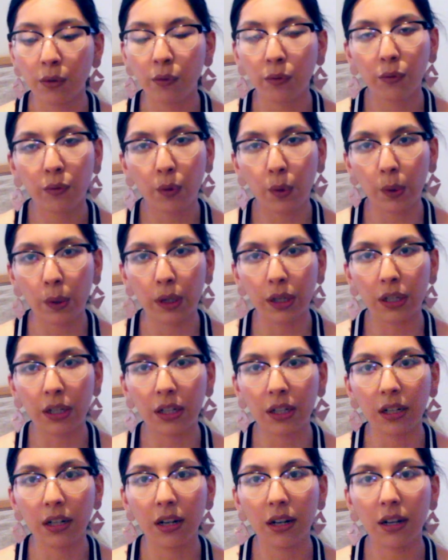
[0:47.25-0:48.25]

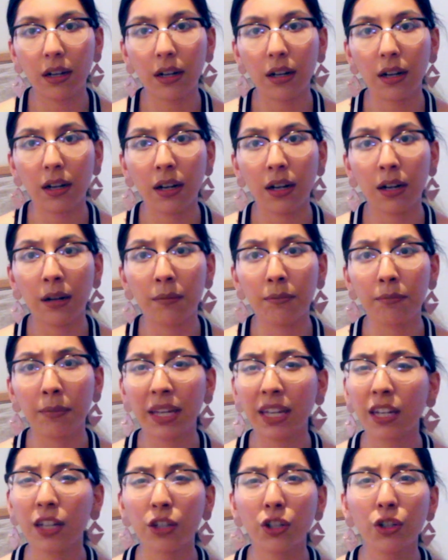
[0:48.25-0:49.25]
for um,
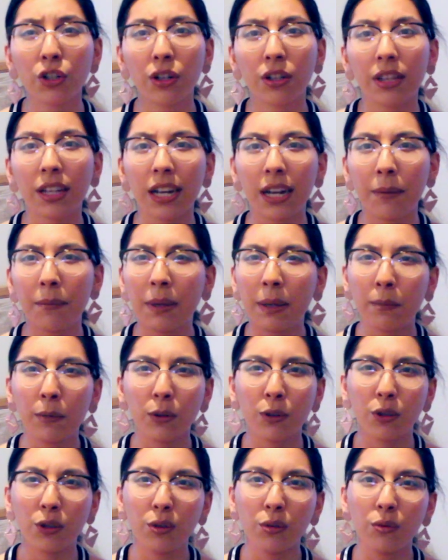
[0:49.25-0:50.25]
making sure that I'm
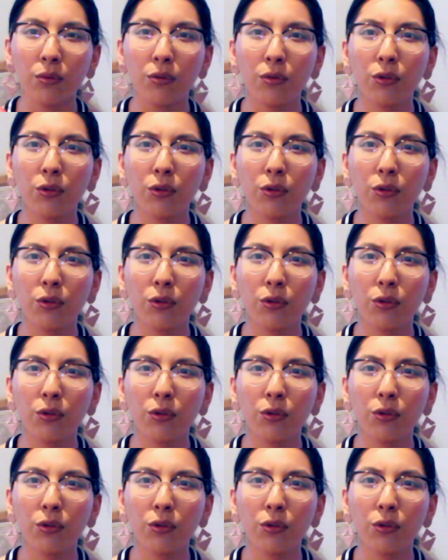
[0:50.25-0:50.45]
able to